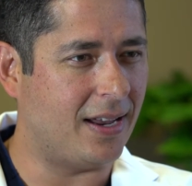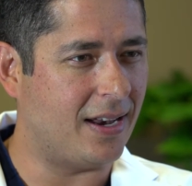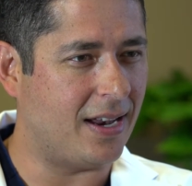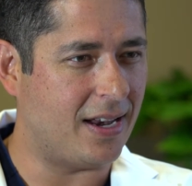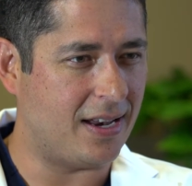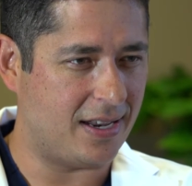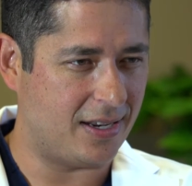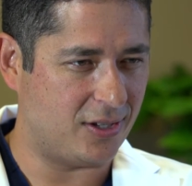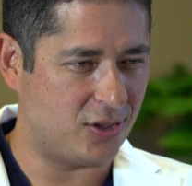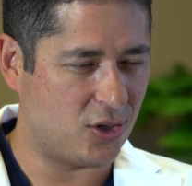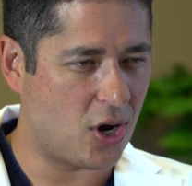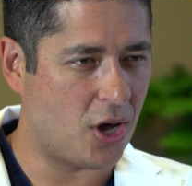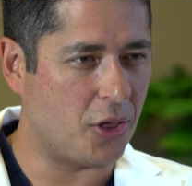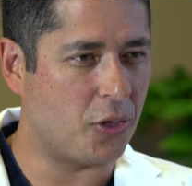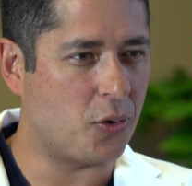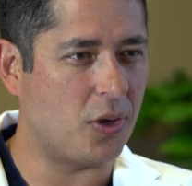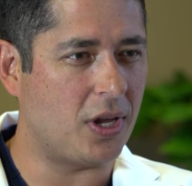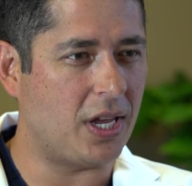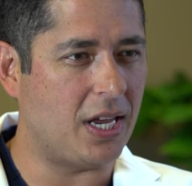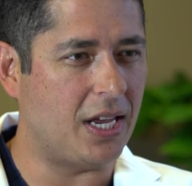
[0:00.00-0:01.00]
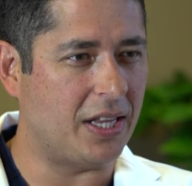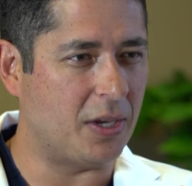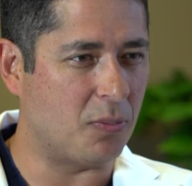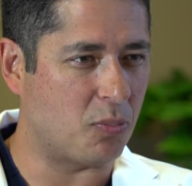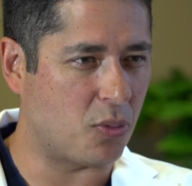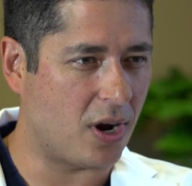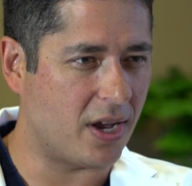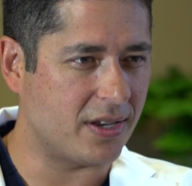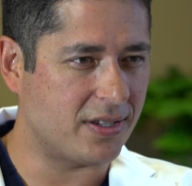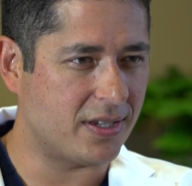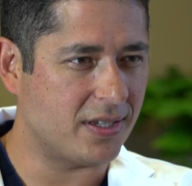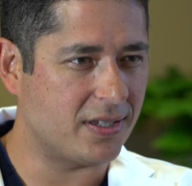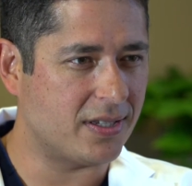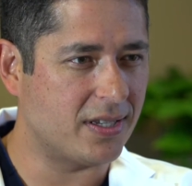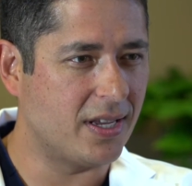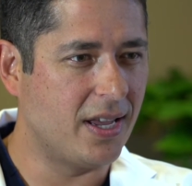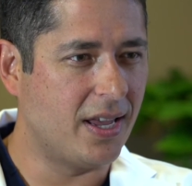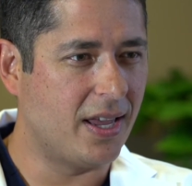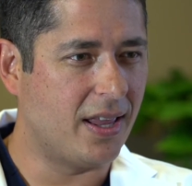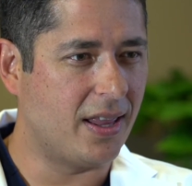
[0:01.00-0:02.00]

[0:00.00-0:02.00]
and it has gone through the healing process,